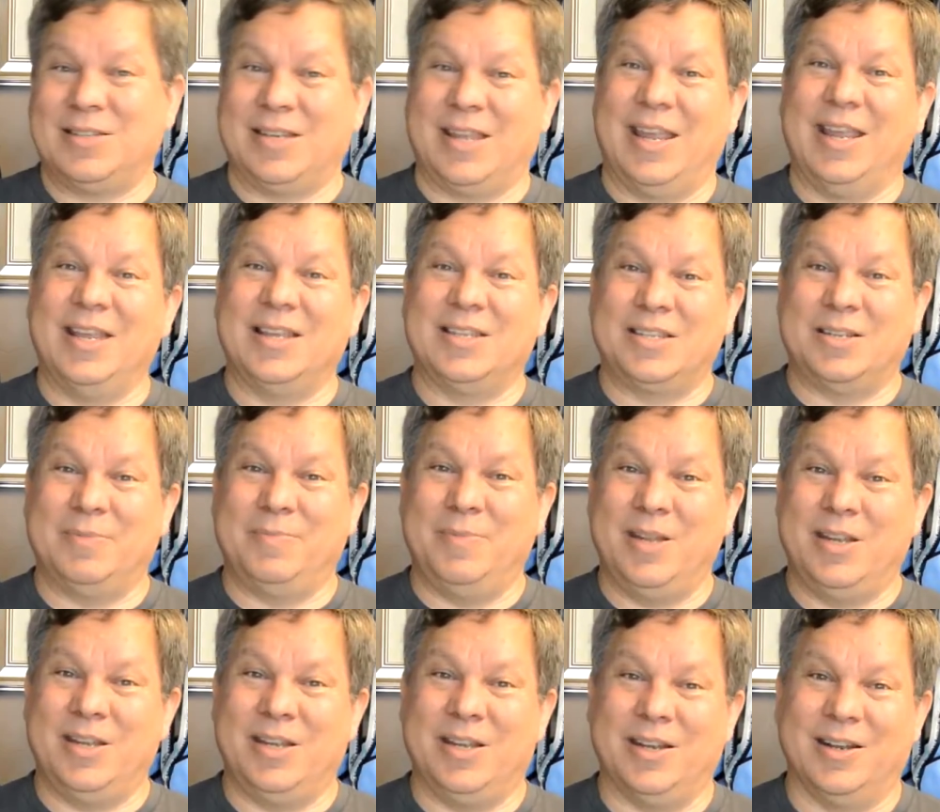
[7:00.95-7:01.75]
King's
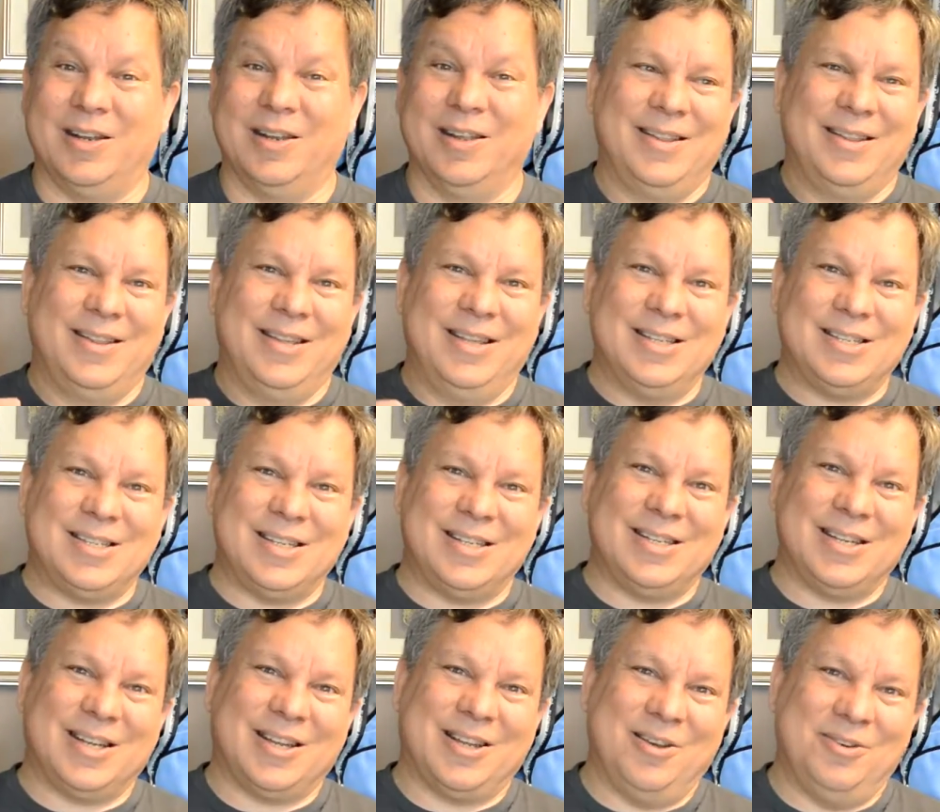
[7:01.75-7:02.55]
Dominion. This
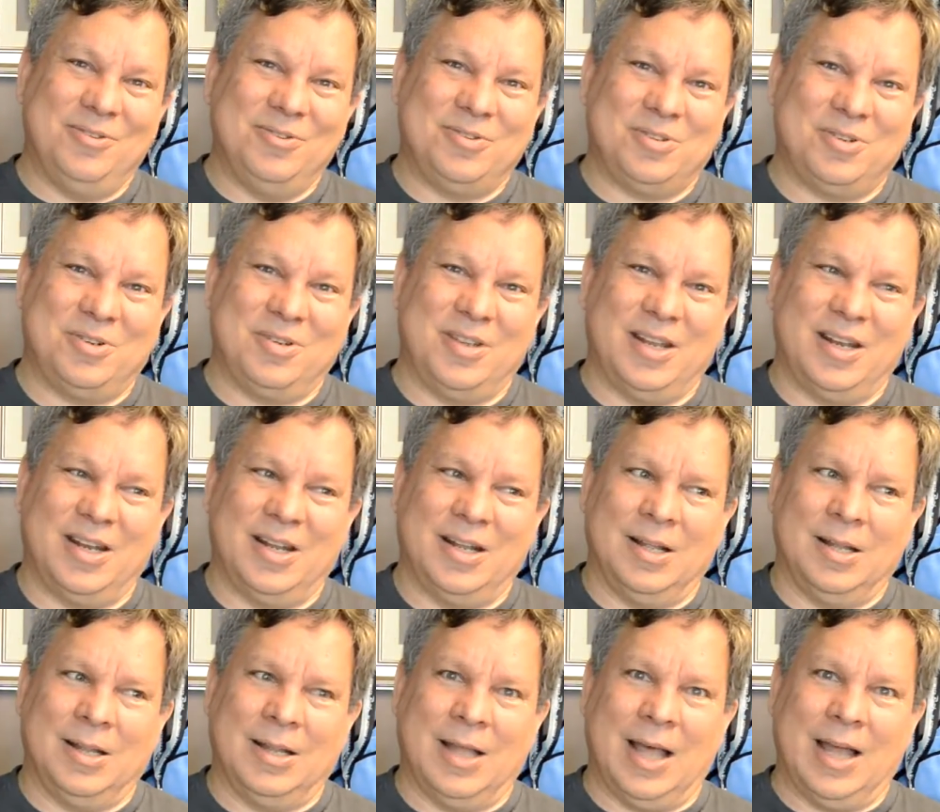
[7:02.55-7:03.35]
is a coaster that
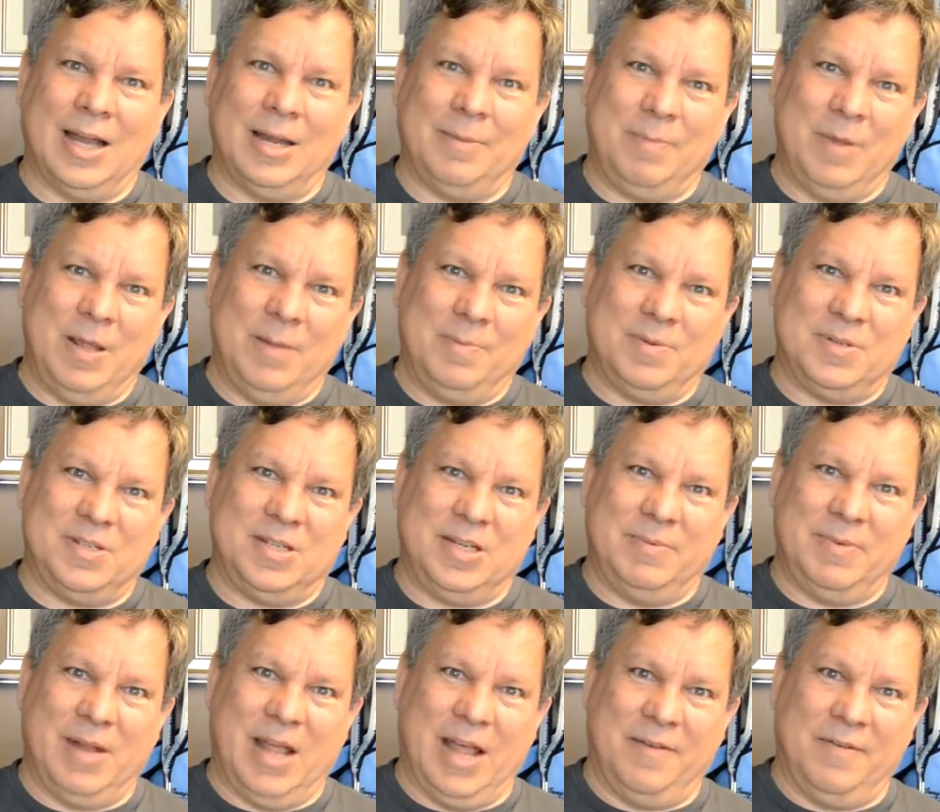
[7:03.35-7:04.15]
a lot of people
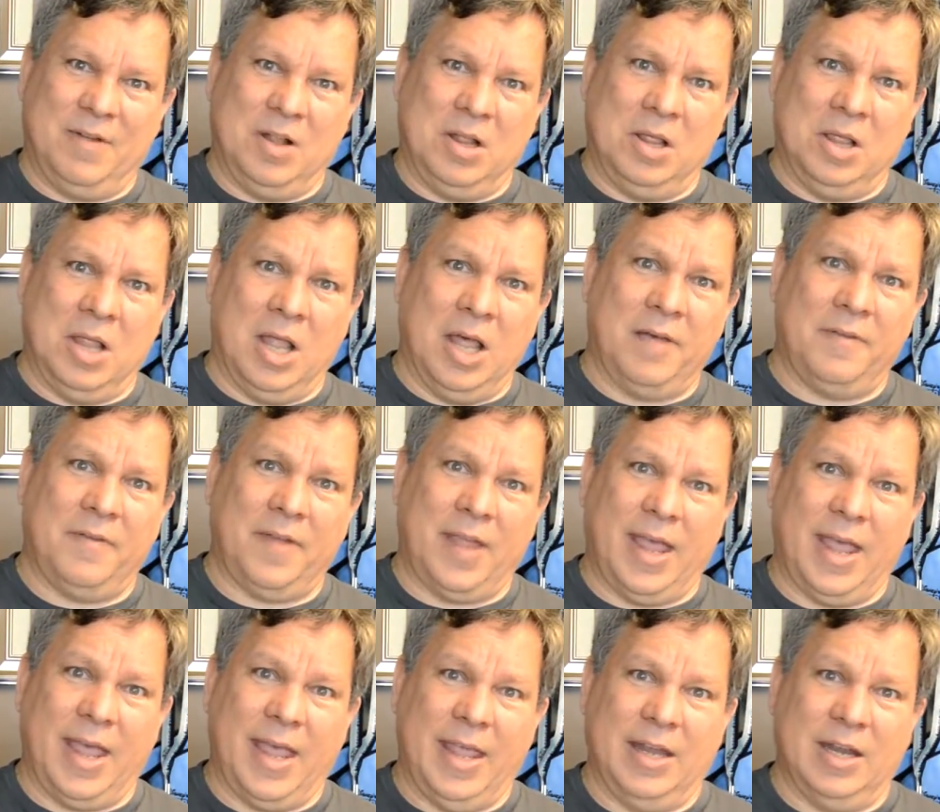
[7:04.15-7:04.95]
seem to have a
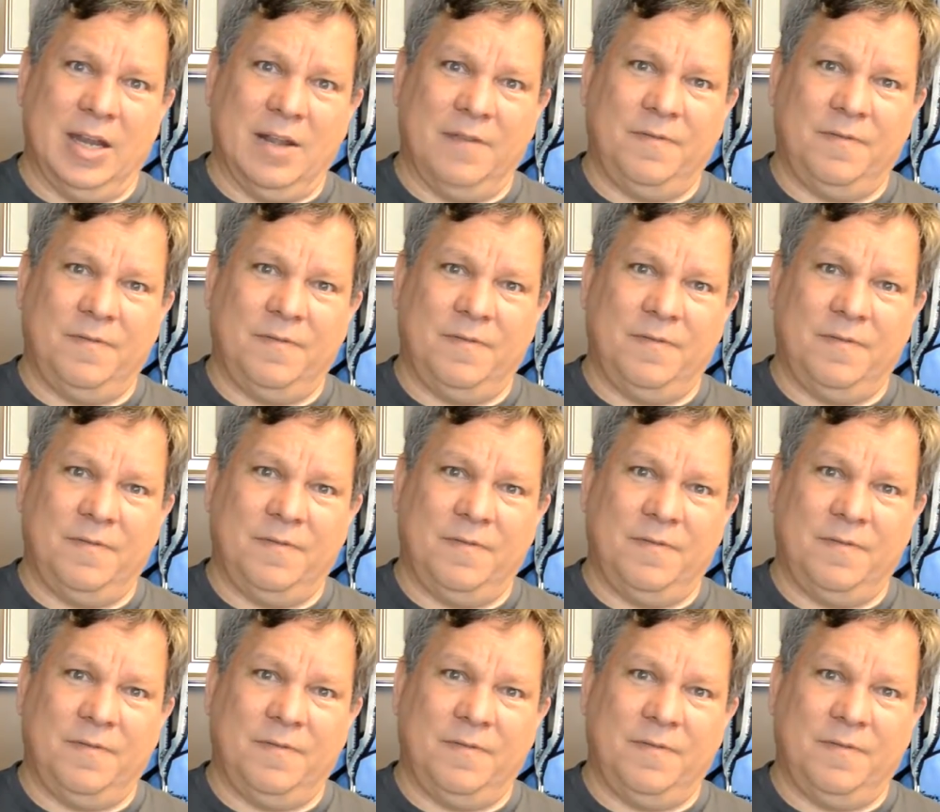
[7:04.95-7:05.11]
love-hate